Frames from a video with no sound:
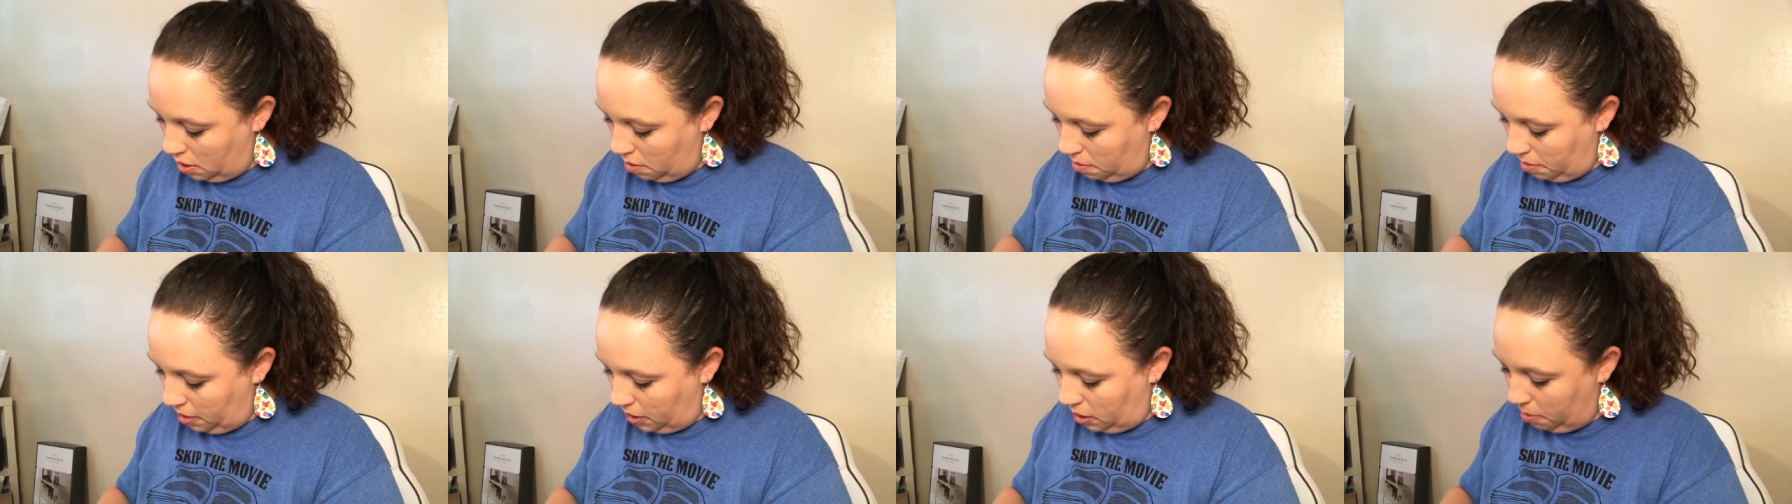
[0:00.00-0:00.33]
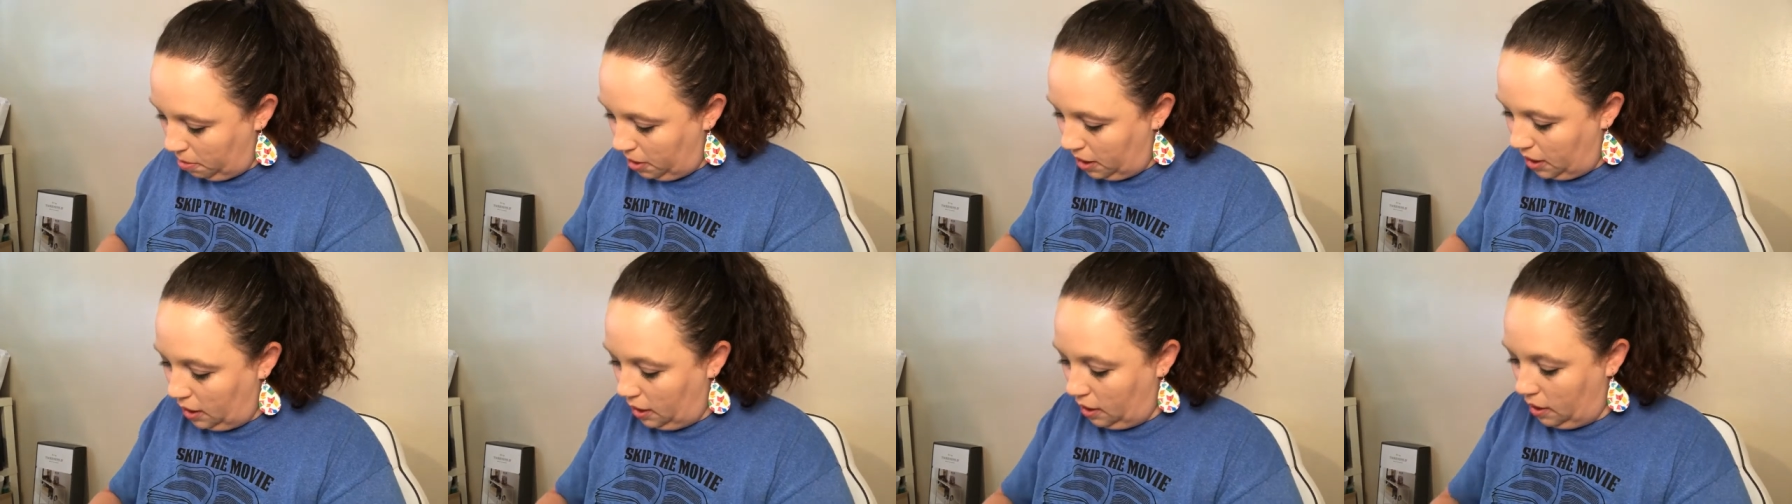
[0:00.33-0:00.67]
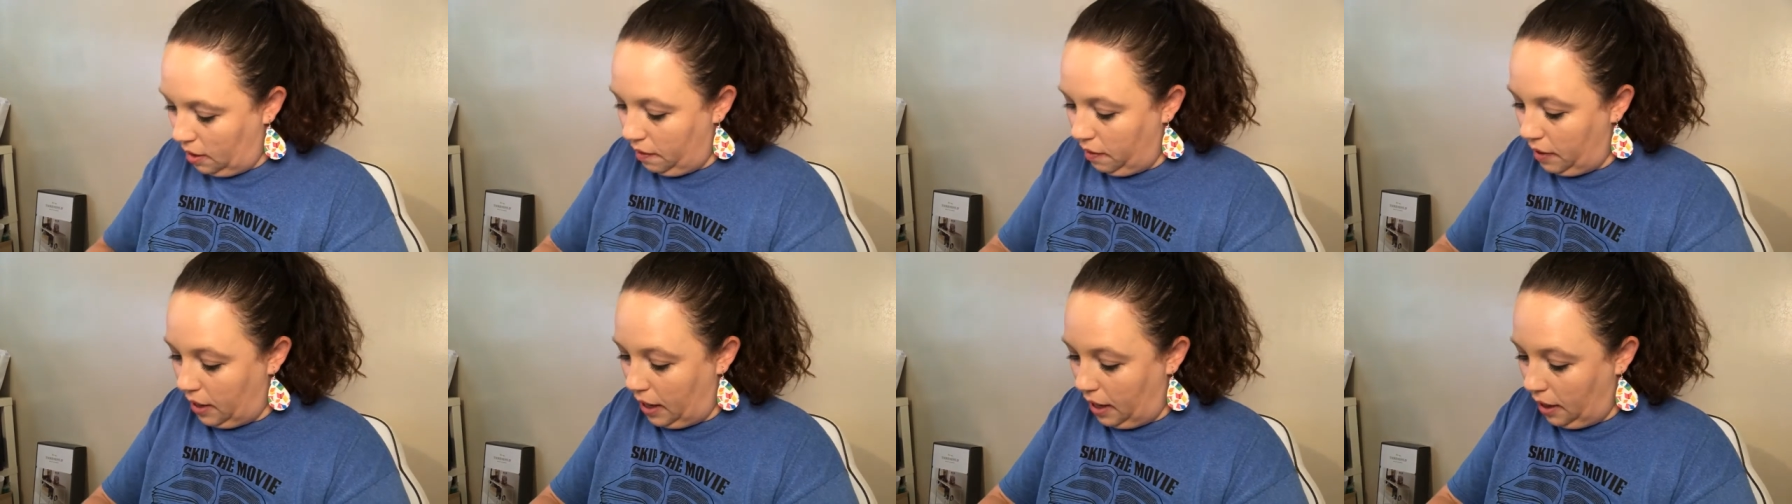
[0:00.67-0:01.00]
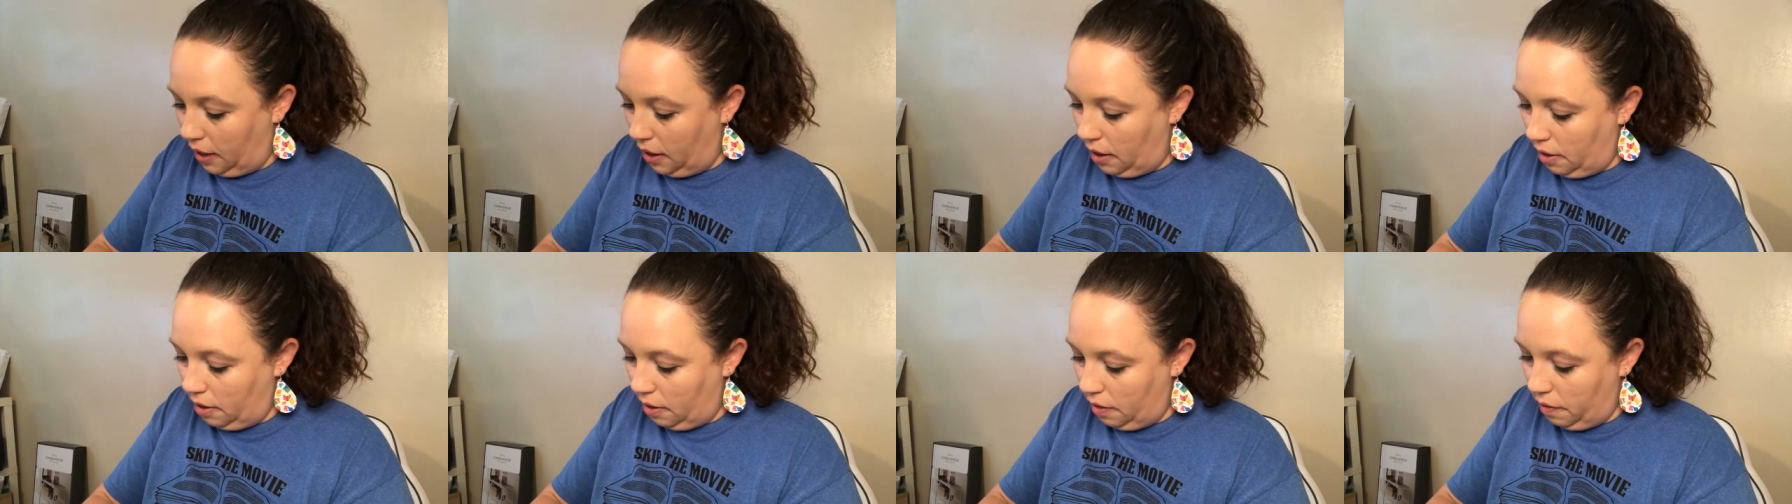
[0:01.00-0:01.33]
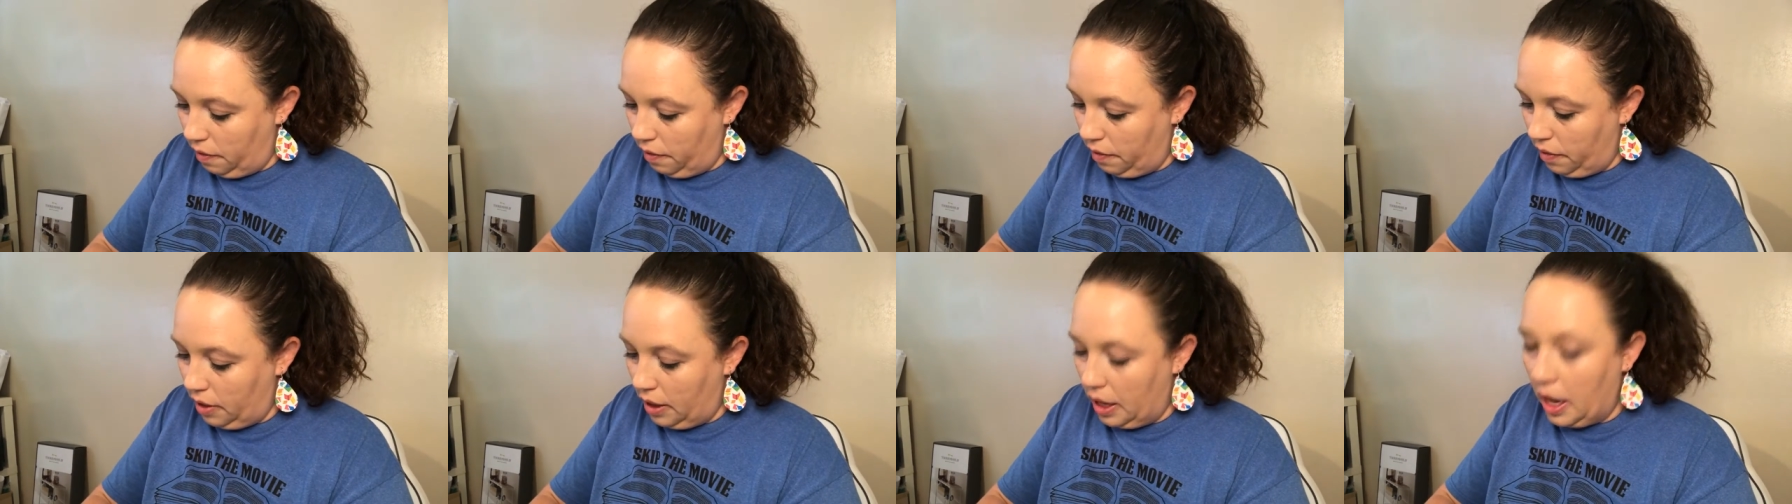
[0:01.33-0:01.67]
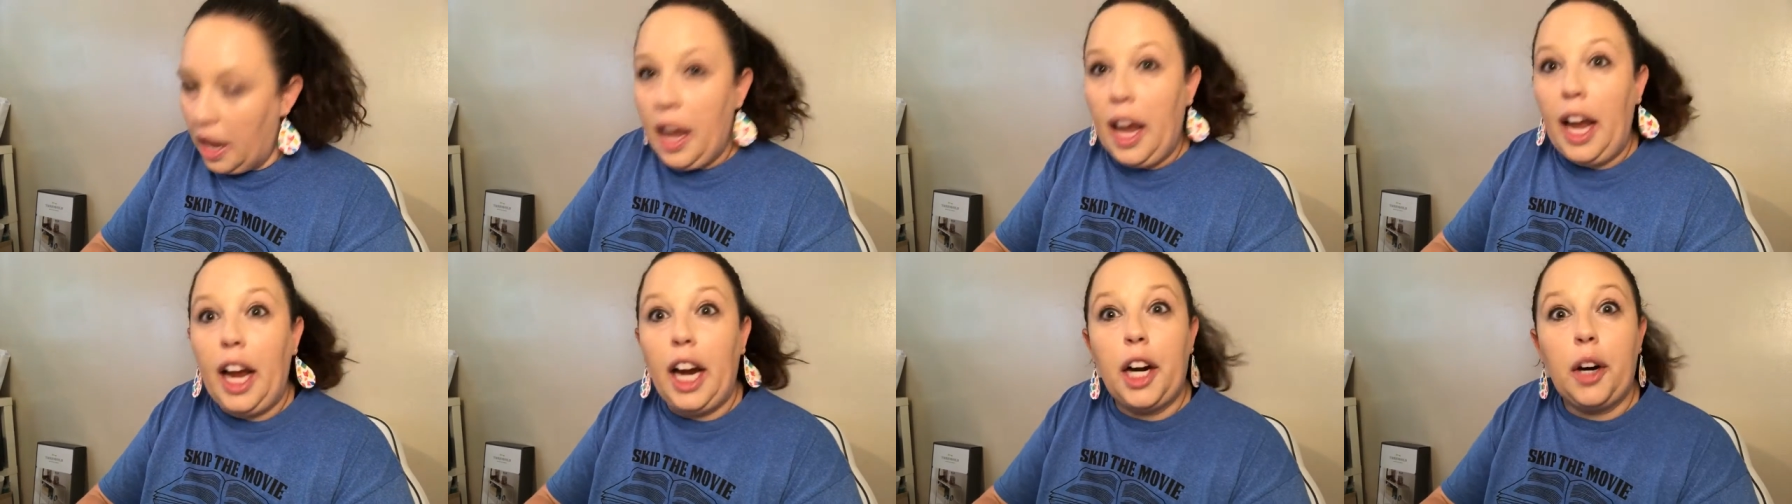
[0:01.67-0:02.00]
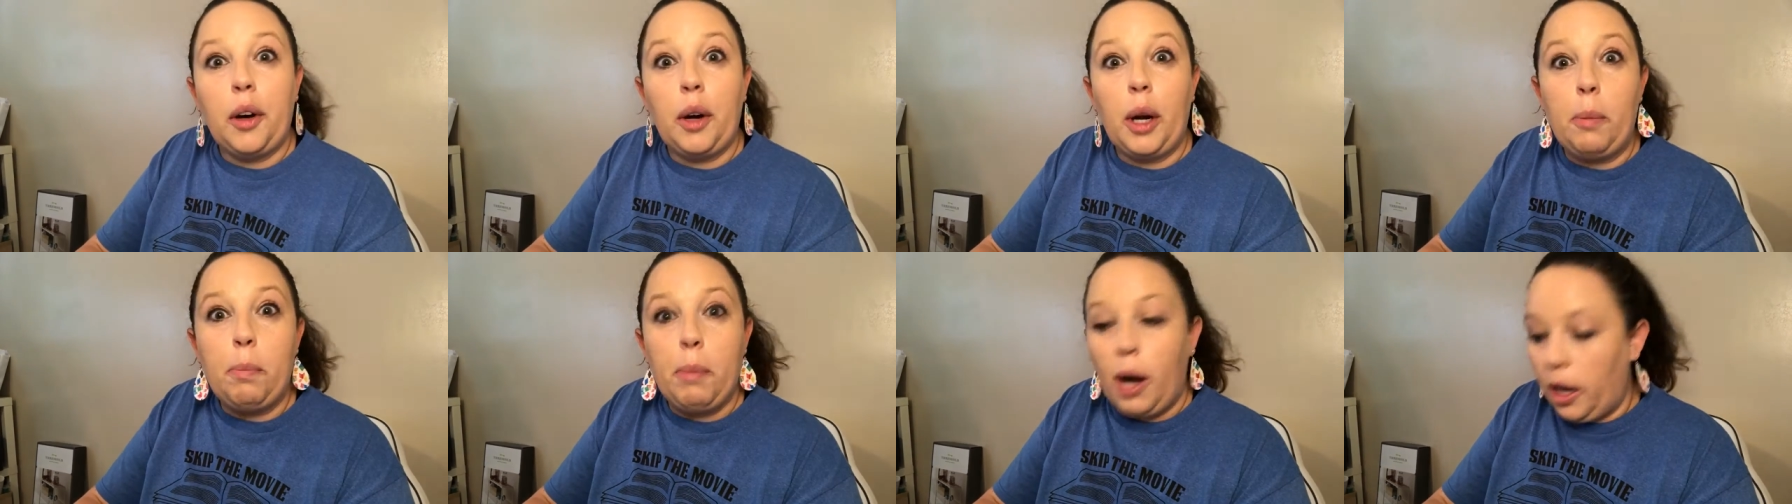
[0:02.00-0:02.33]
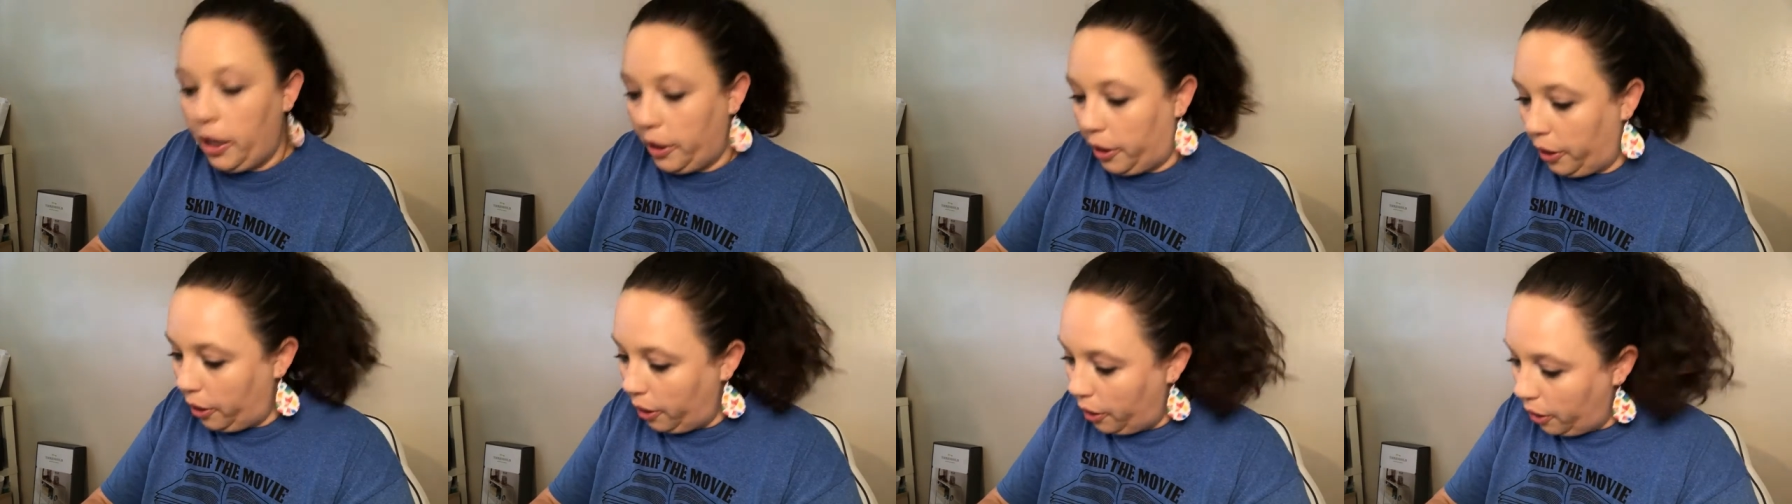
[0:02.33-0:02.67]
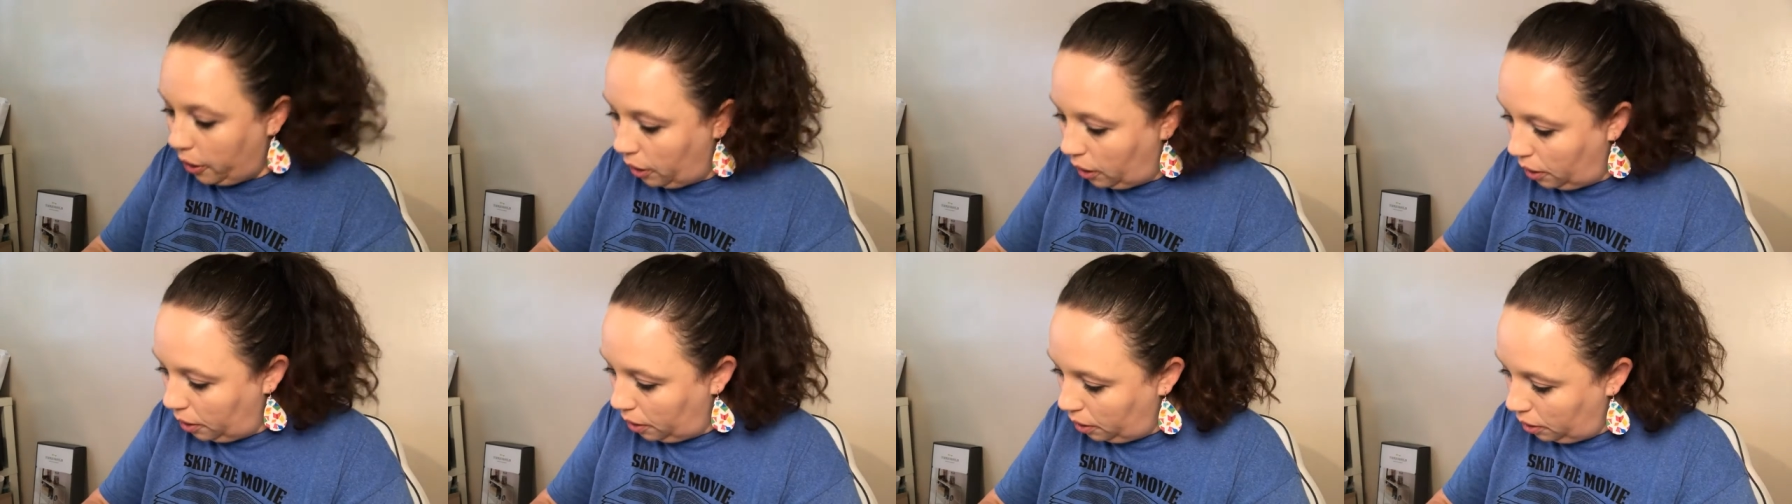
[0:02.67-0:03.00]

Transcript: Makes me think of like Harry Potter.